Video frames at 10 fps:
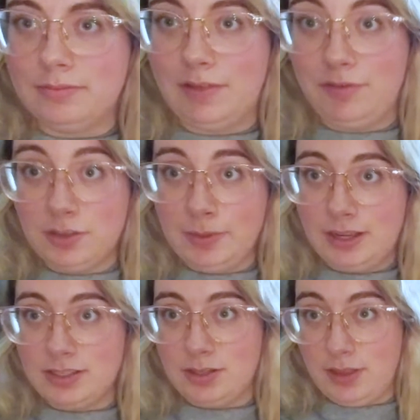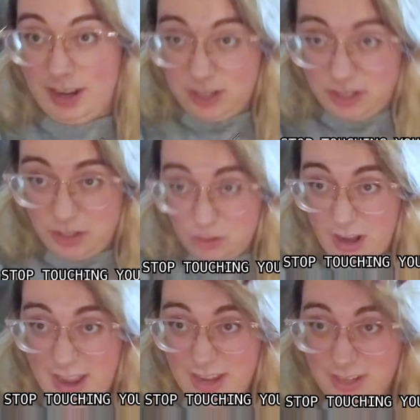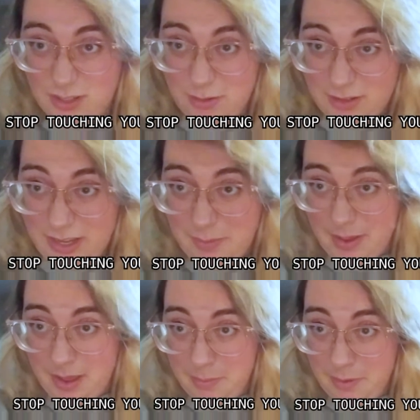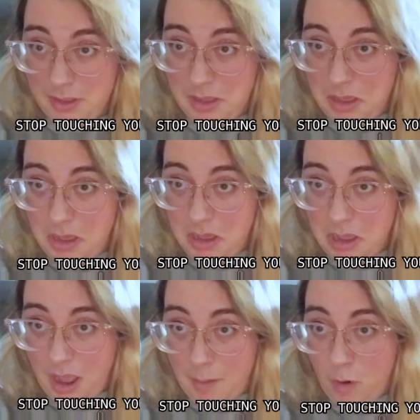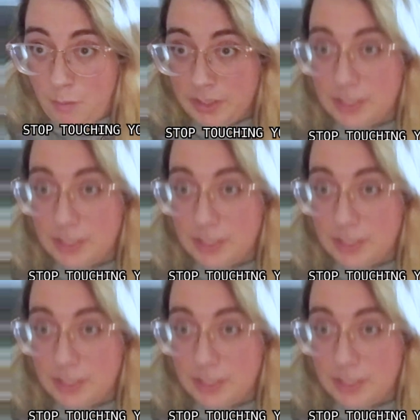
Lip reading: If there's something else you think I should try, totally hit me up. I'm open to